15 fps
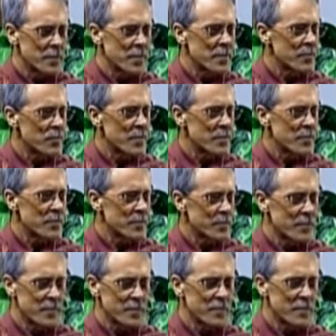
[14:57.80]
just wasn't
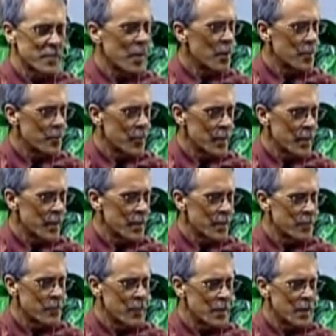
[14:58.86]

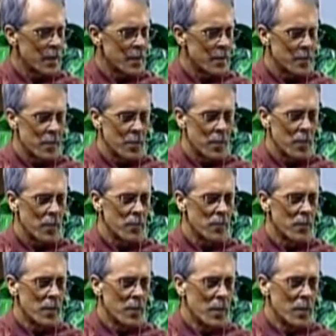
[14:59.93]
comprehending what needed to go.
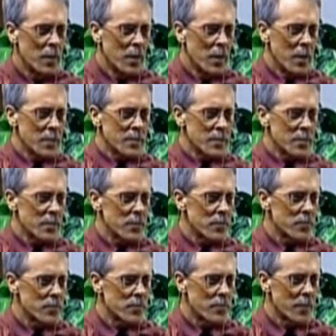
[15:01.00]

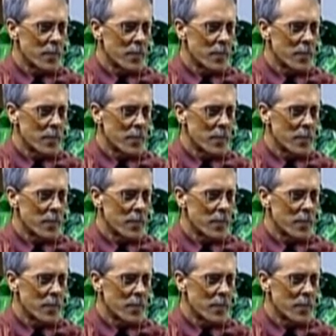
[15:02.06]
So